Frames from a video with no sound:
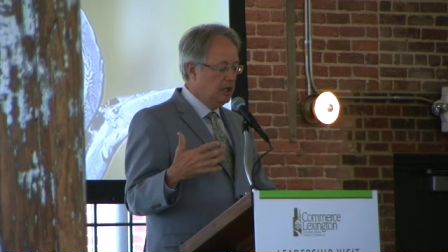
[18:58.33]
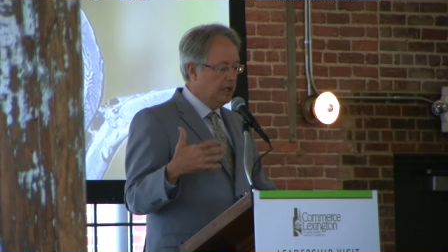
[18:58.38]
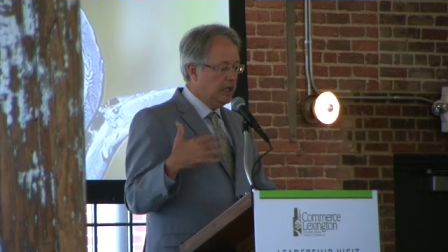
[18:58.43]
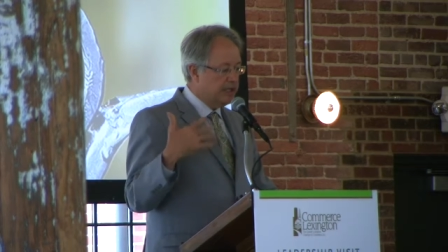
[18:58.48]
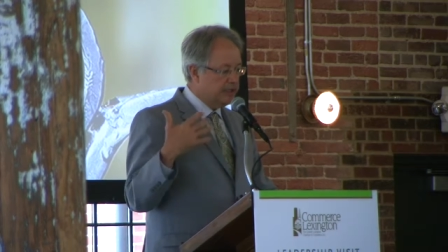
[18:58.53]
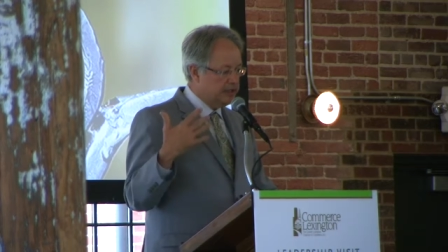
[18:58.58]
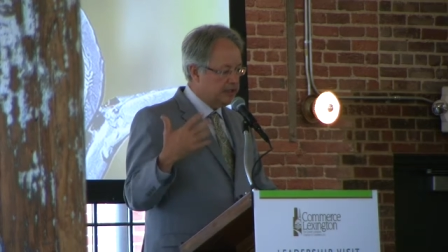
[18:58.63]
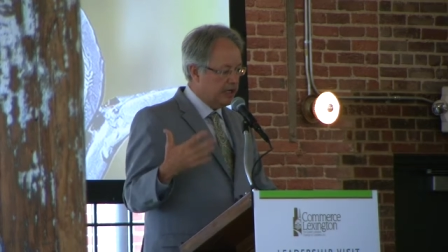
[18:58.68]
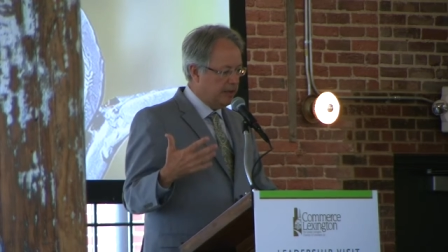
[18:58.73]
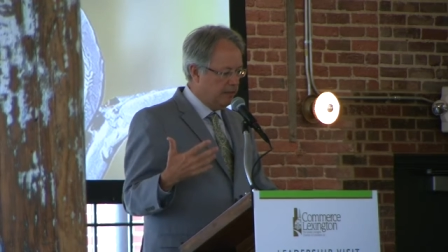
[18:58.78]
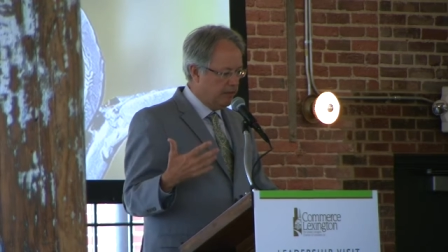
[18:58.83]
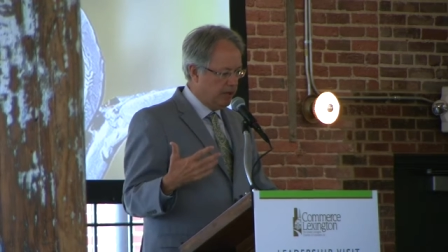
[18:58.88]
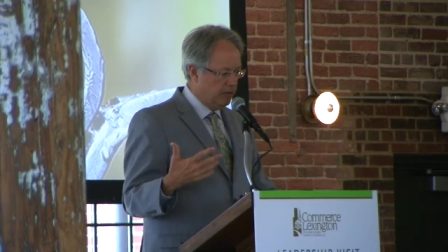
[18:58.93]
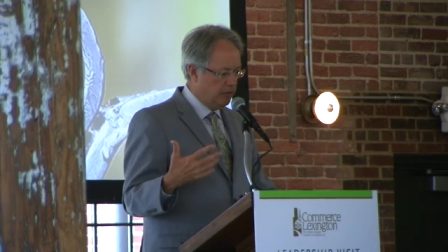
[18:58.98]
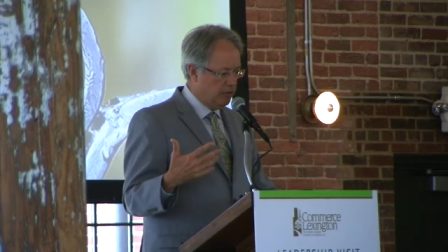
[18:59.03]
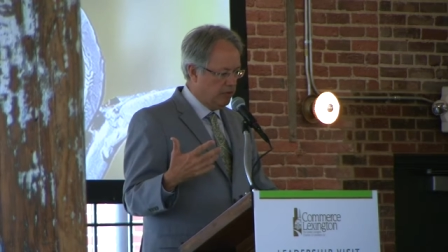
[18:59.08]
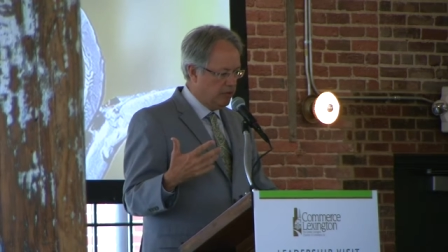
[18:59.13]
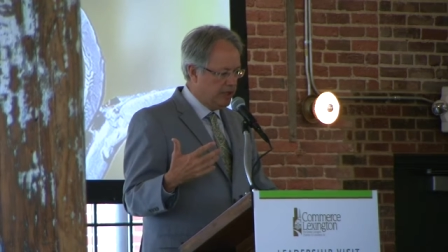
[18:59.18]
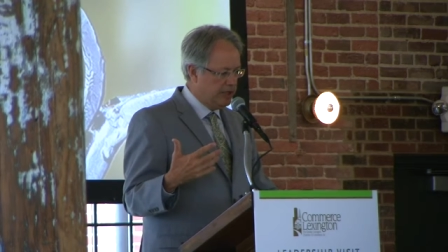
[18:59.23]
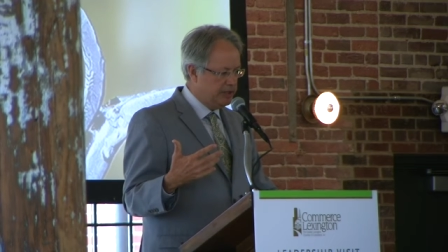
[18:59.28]
as
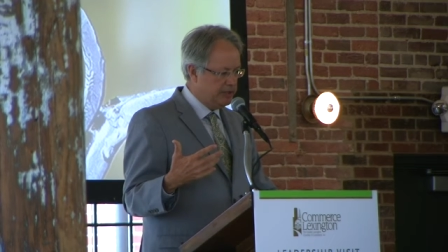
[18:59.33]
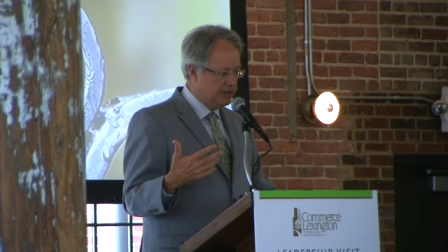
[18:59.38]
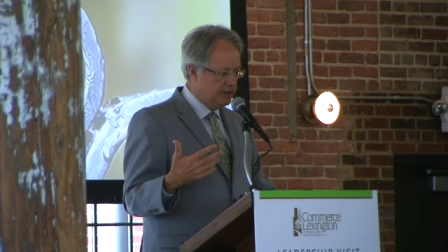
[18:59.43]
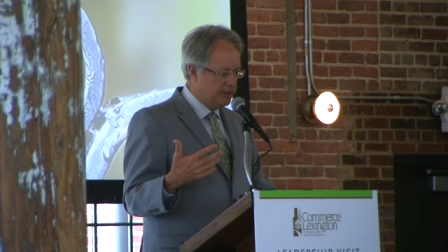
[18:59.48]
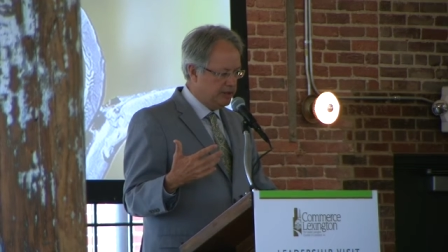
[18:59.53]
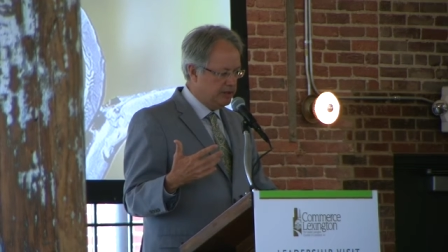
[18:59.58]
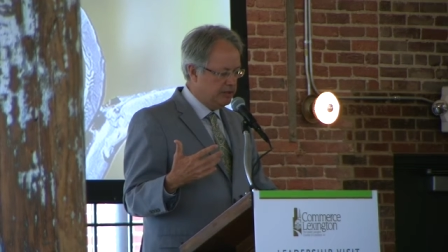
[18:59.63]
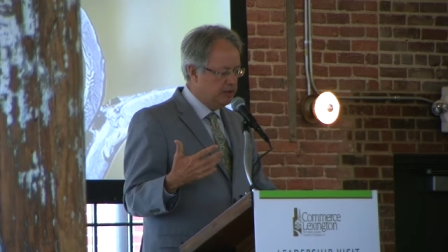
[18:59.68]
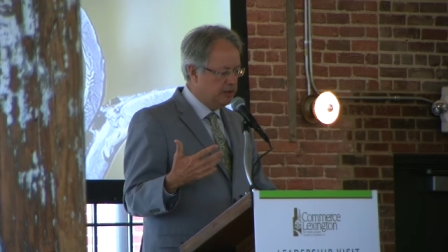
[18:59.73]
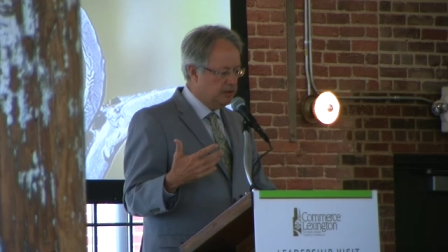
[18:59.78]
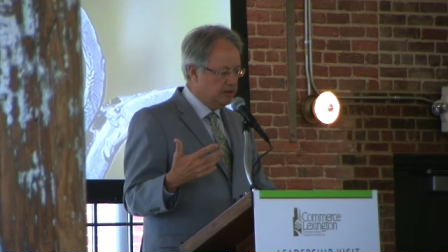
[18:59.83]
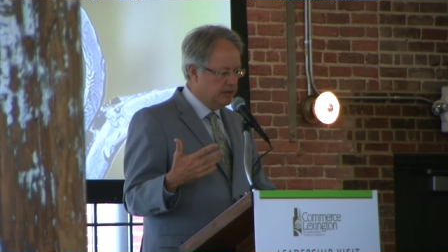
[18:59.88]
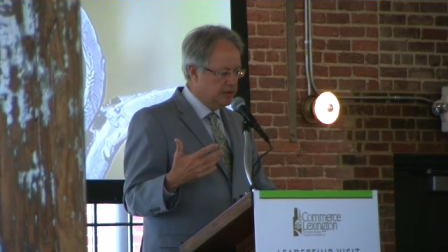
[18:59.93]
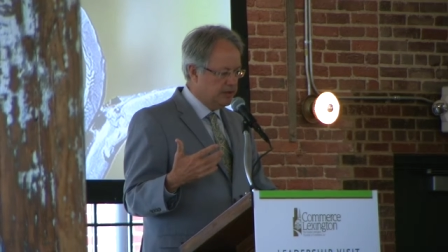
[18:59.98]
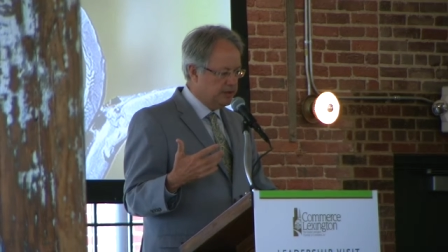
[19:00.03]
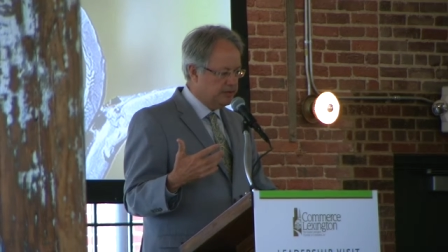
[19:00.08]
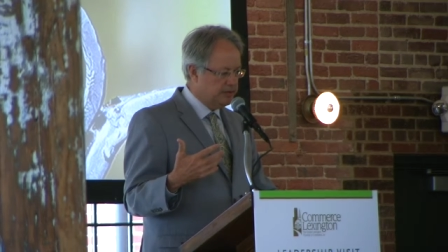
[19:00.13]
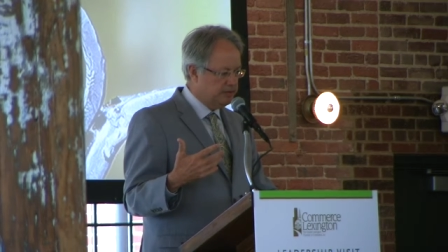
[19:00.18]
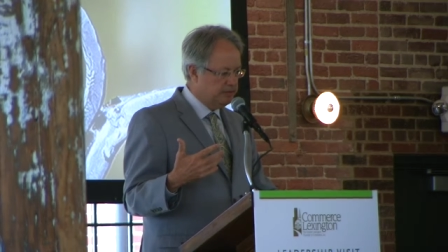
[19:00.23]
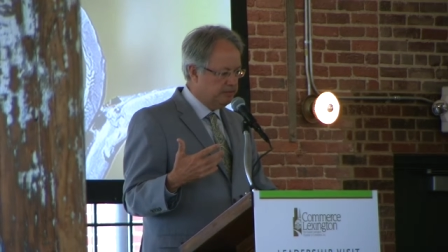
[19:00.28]
commemoration to
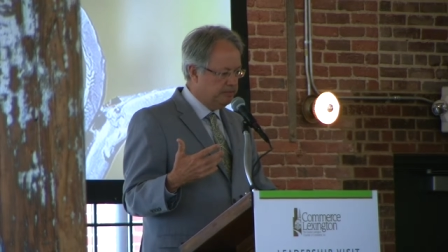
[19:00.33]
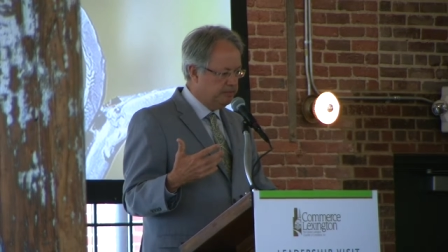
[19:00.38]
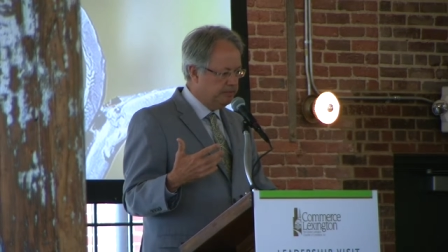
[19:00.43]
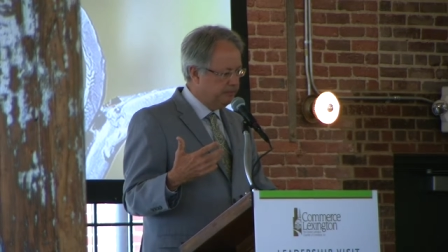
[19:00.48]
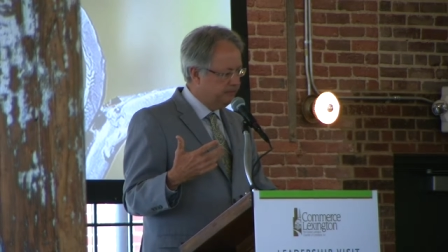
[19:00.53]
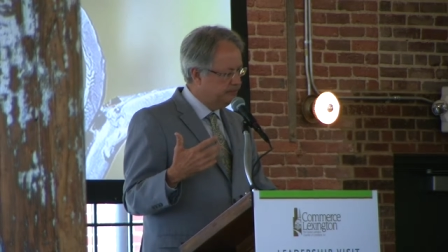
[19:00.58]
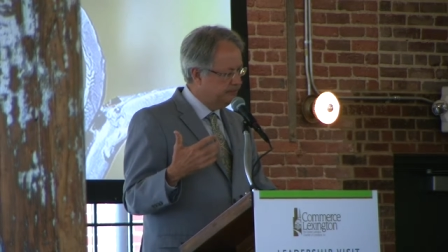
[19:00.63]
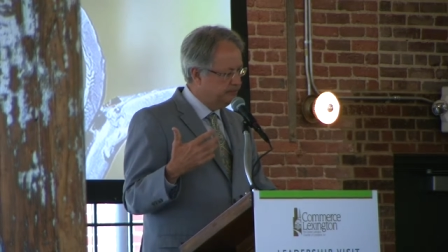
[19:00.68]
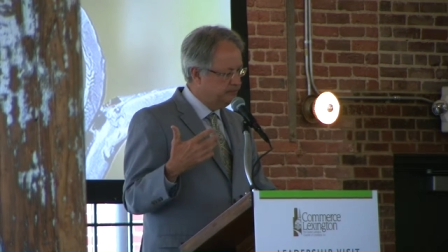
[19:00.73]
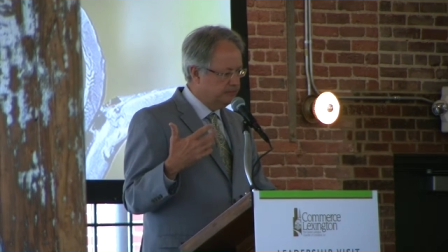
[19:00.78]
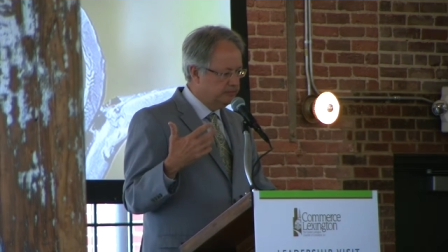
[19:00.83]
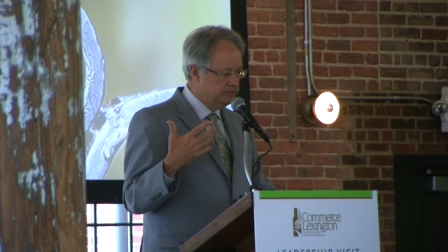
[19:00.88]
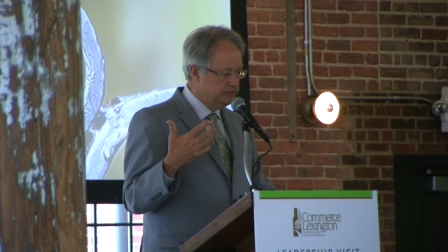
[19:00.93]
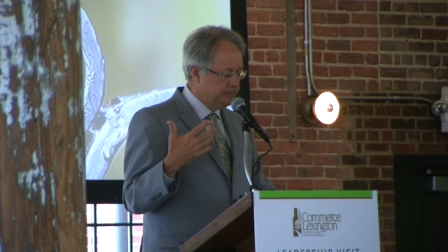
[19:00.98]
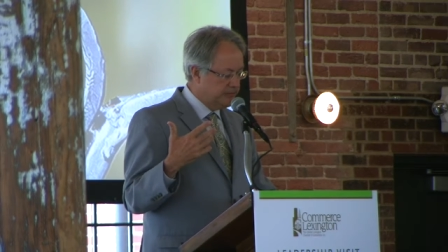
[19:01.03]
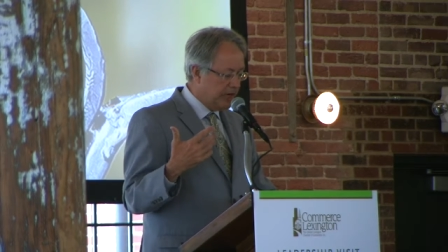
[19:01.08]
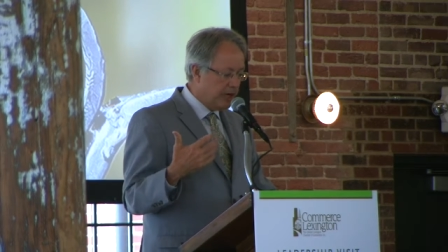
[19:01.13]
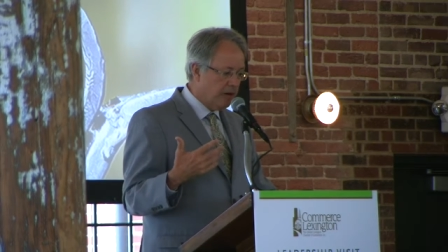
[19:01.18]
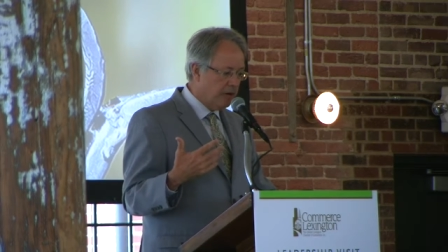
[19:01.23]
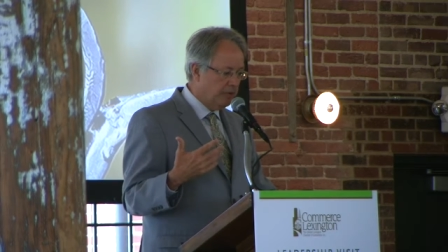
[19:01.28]
this
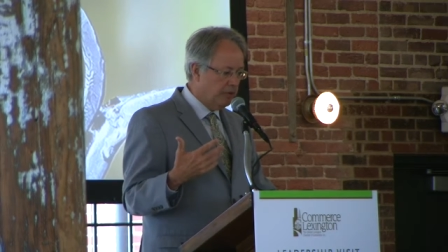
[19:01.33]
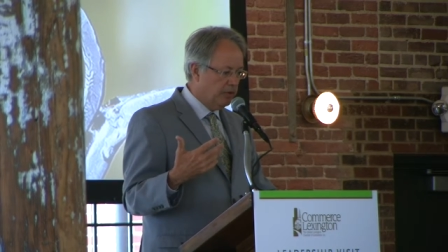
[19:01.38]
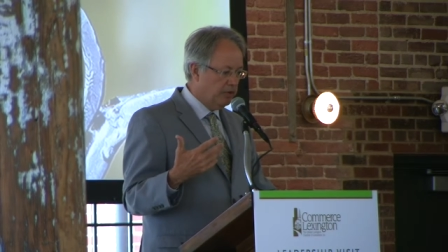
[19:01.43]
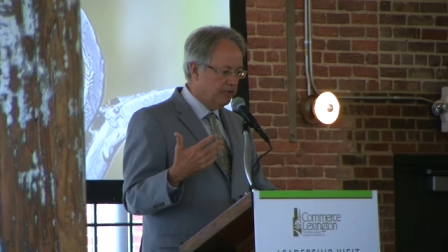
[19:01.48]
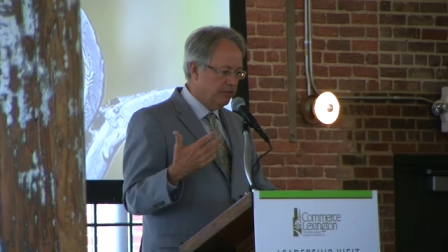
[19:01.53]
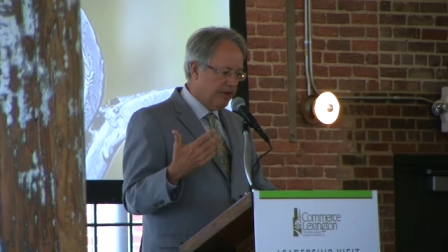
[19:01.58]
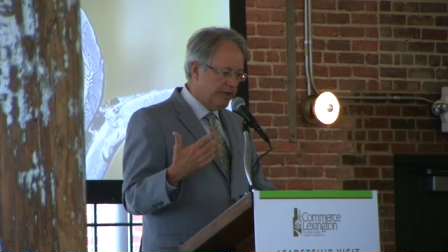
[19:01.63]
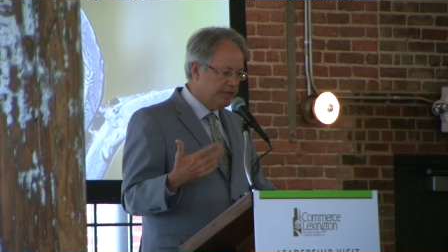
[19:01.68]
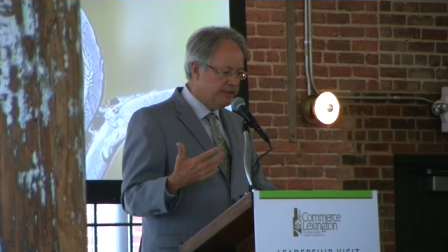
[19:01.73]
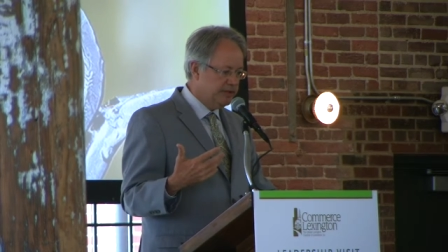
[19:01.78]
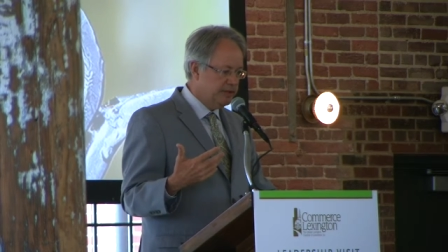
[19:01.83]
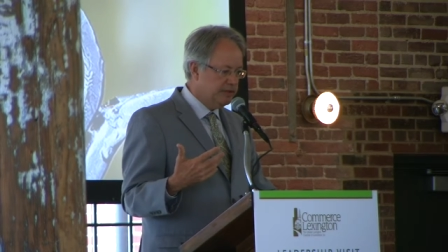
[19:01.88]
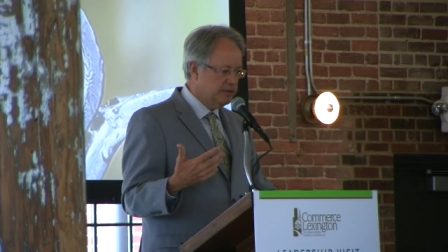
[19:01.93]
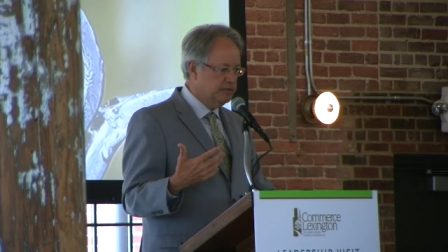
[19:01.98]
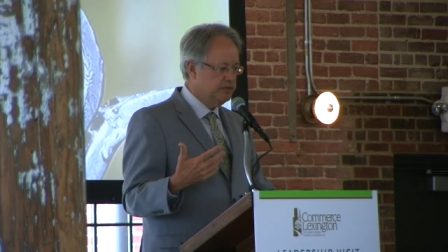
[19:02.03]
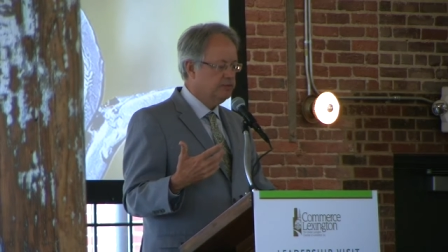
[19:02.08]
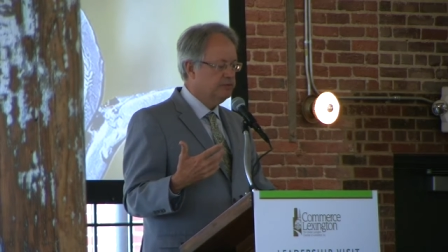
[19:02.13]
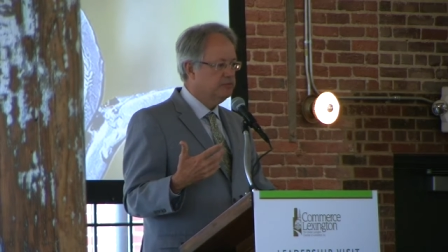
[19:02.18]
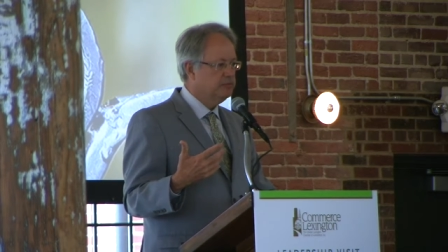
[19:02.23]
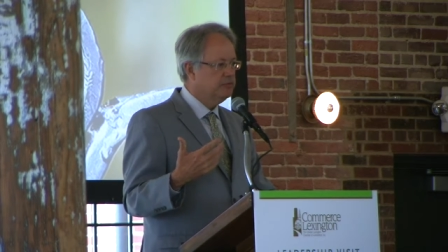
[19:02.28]
terrible racist